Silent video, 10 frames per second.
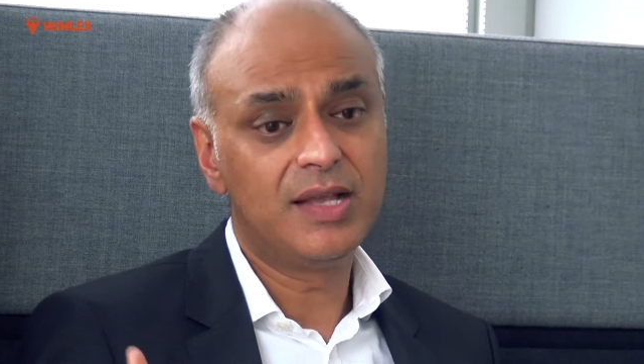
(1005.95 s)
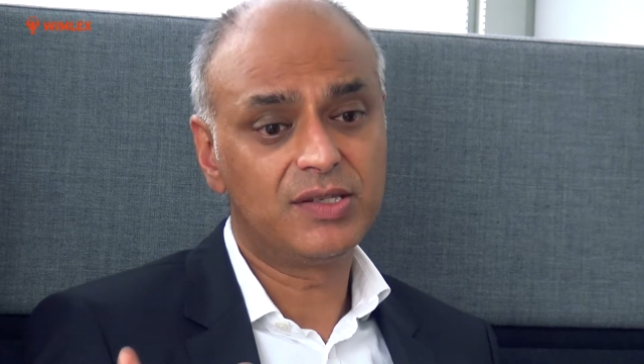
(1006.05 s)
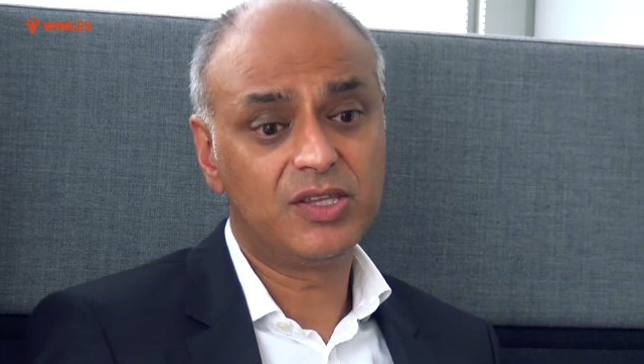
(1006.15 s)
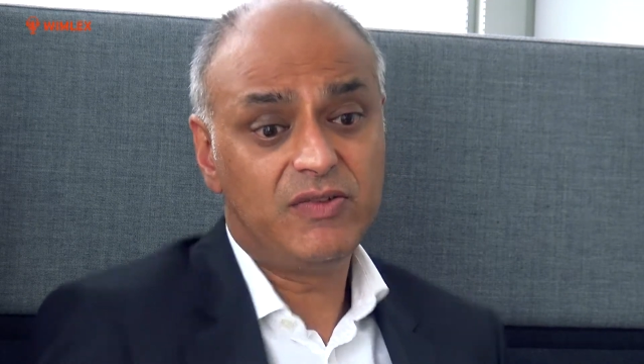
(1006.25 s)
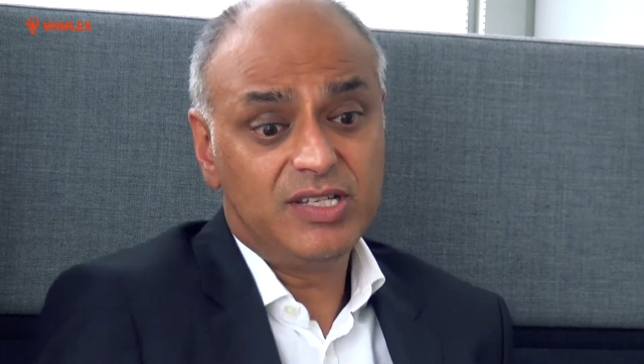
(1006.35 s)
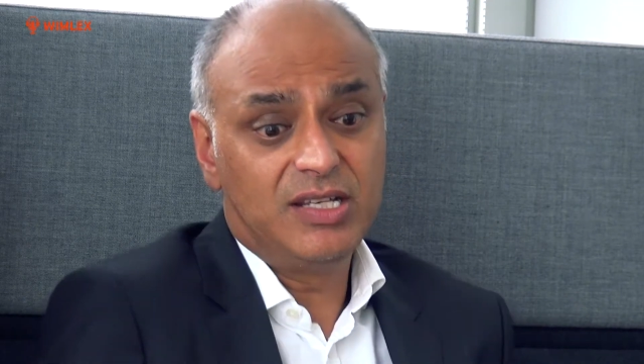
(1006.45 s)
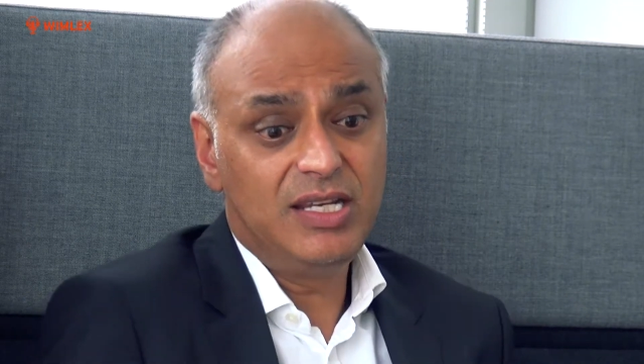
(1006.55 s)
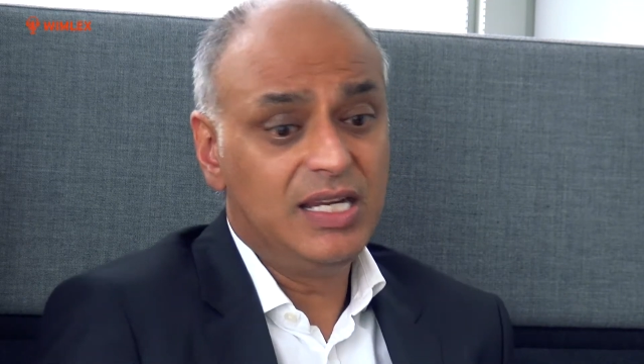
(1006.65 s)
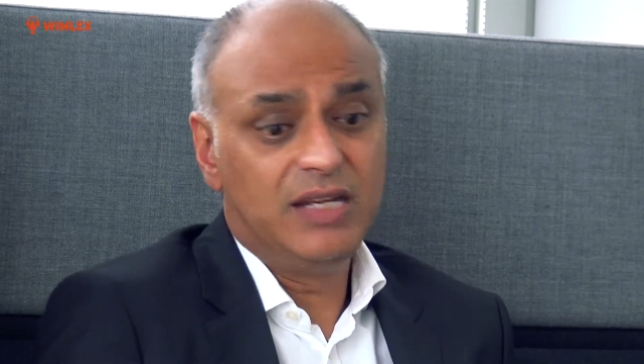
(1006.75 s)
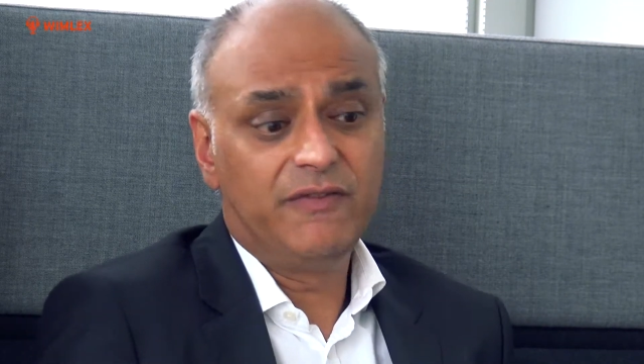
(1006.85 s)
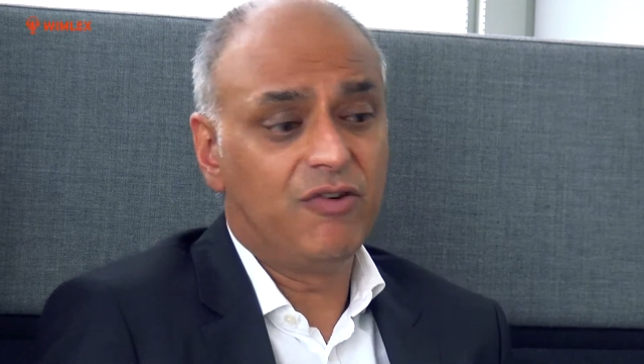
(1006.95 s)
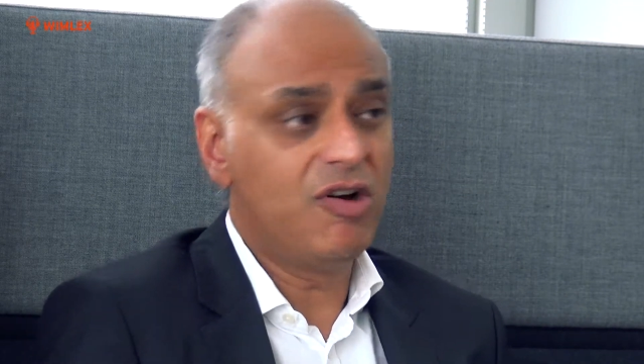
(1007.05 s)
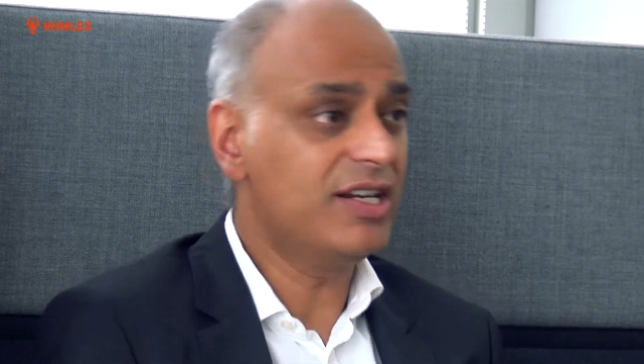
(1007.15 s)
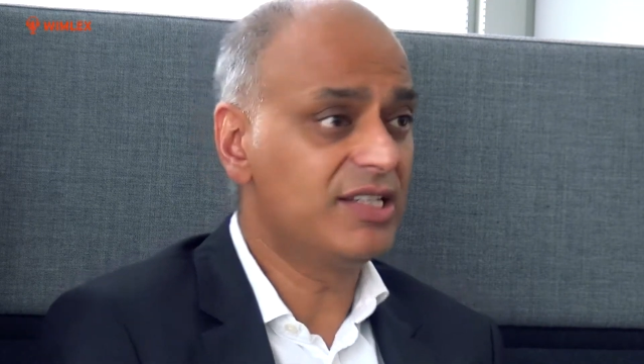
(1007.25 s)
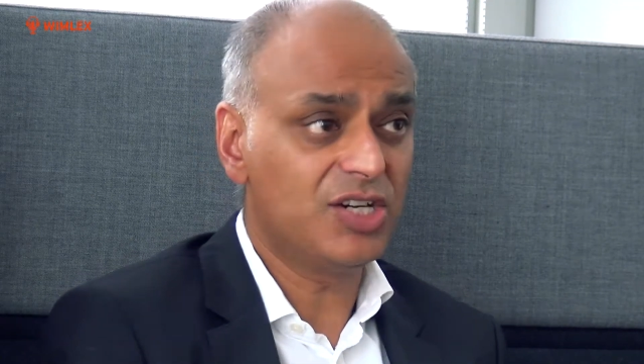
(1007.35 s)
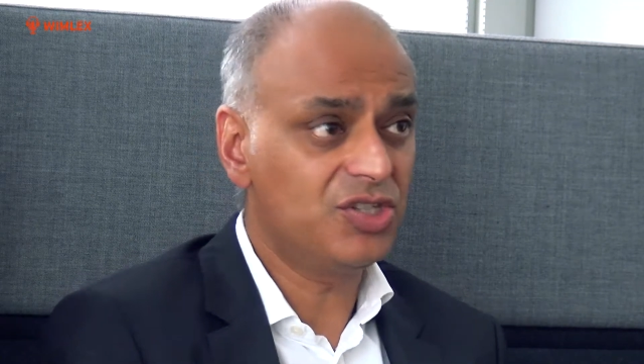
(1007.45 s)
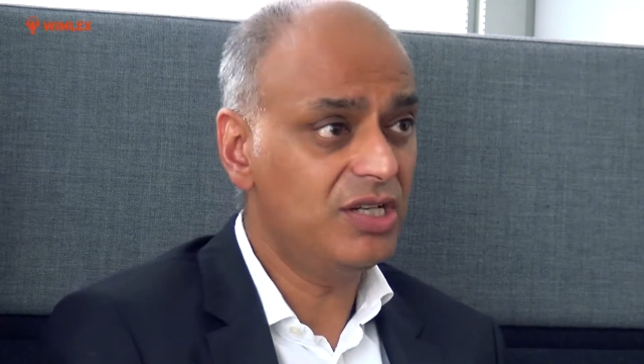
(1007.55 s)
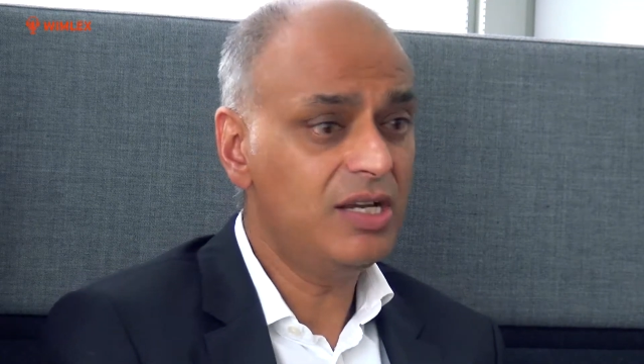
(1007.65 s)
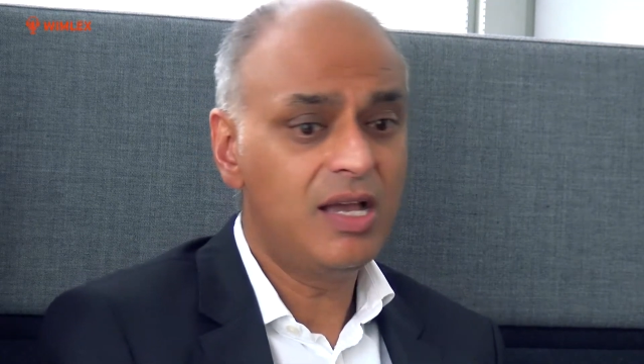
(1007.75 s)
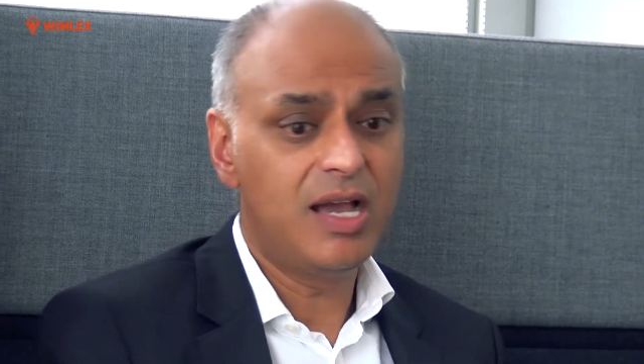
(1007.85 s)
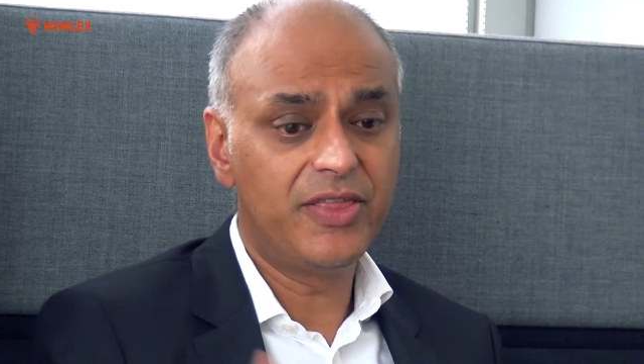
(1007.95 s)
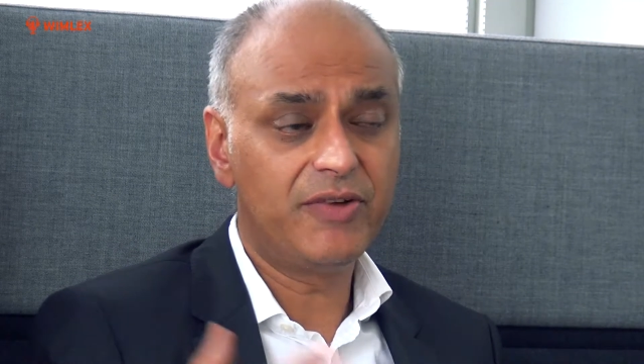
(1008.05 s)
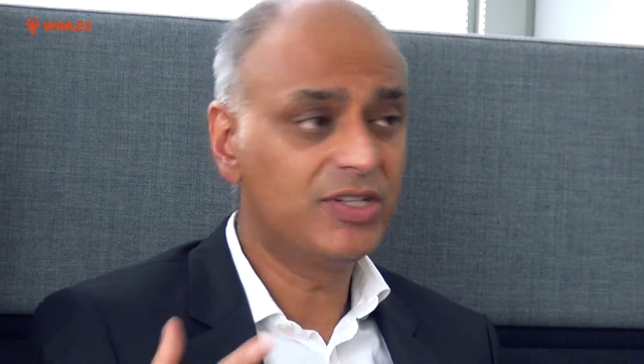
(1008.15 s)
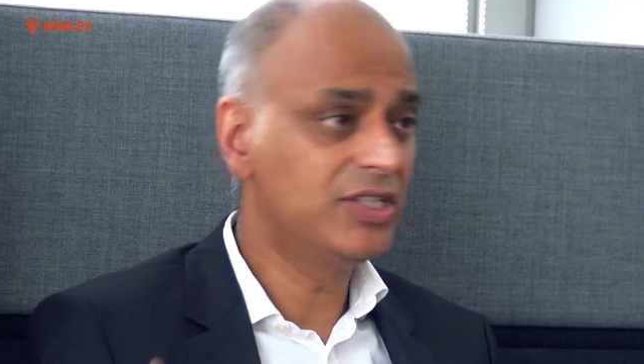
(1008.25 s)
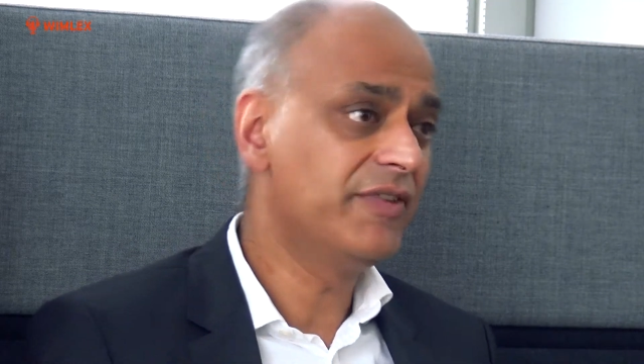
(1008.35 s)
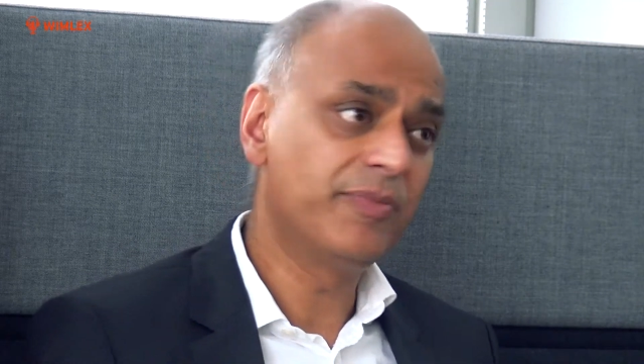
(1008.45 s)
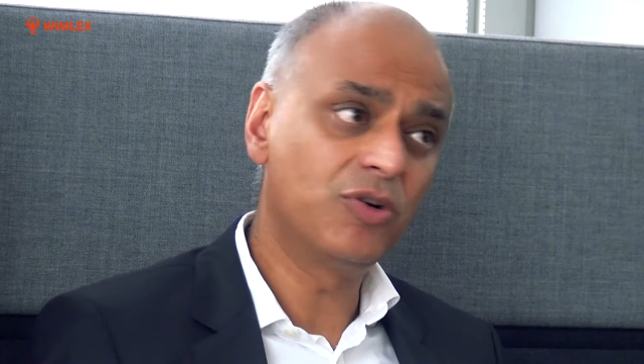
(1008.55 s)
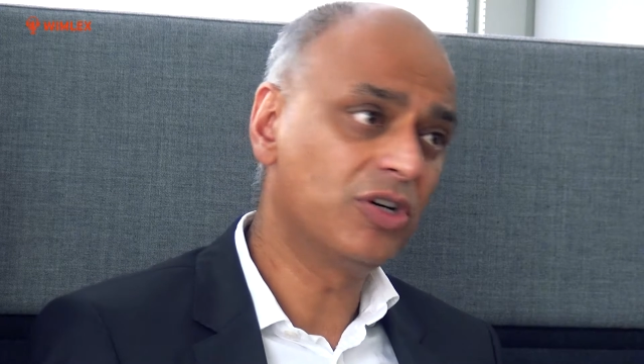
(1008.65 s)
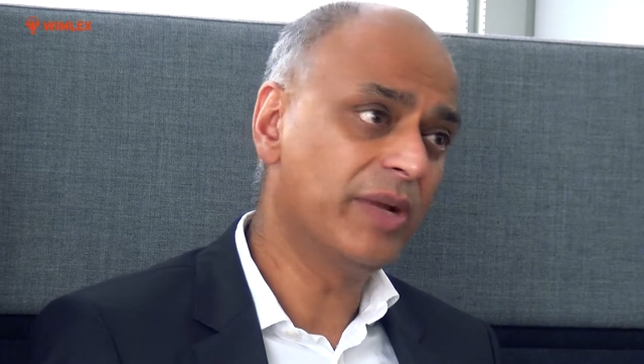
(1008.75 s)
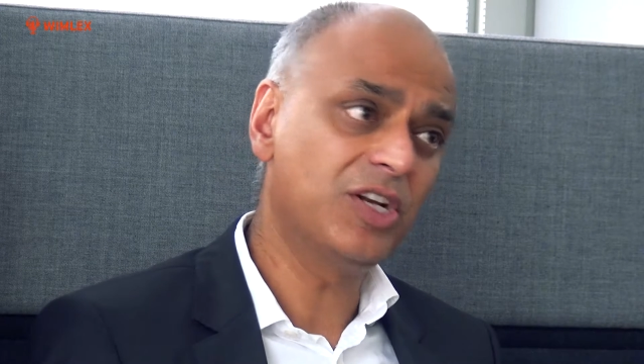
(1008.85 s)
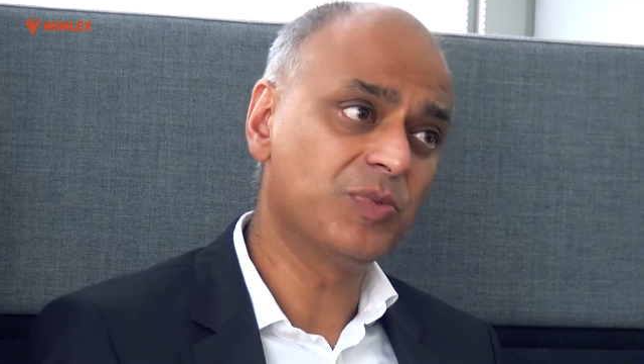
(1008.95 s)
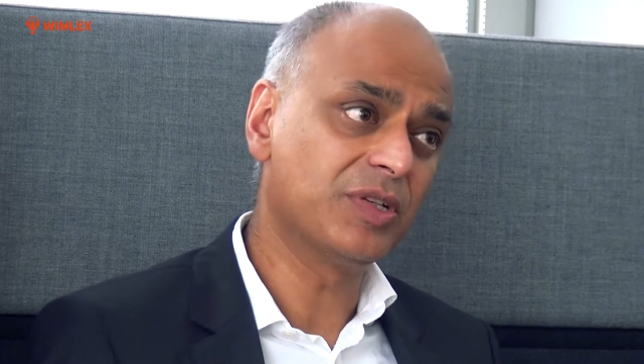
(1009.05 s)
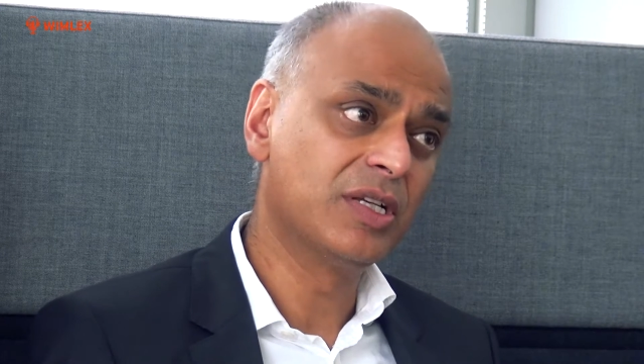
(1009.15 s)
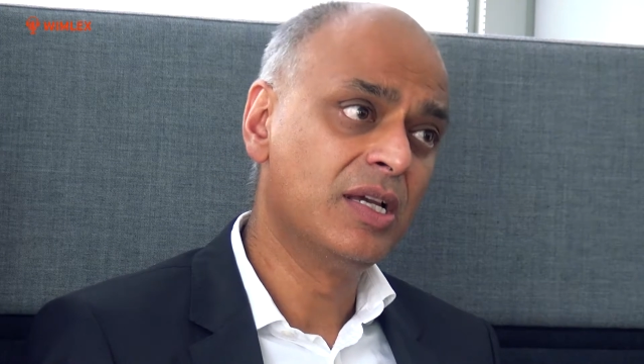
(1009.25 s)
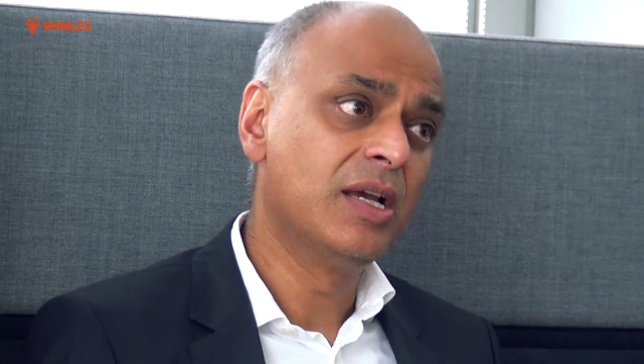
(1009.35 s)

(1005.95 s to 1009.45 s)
And so there is a need for architecture, and there is a need for program management.